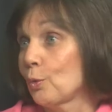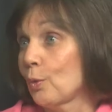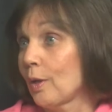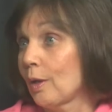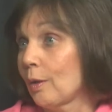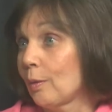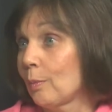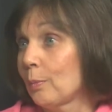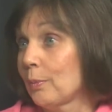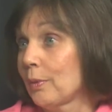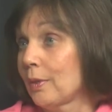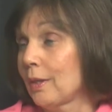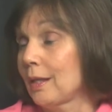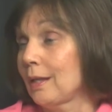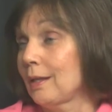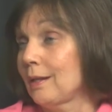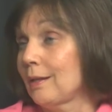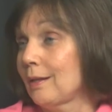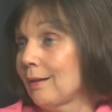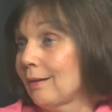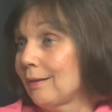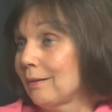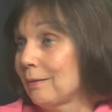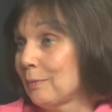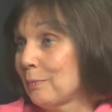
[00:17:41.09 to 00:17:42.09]
help
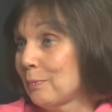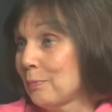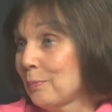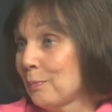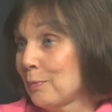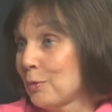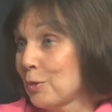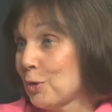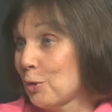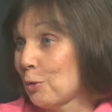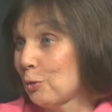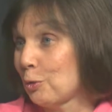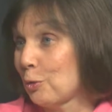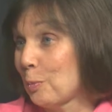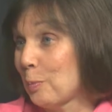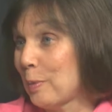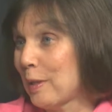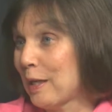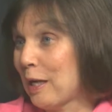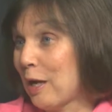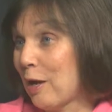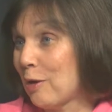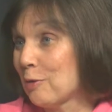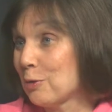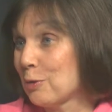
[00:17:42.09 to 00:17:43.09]
the uh, children
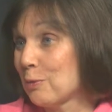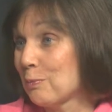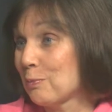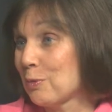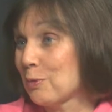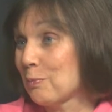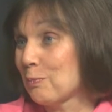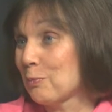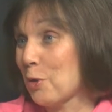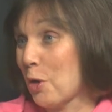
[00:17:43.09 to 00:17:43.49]
pick out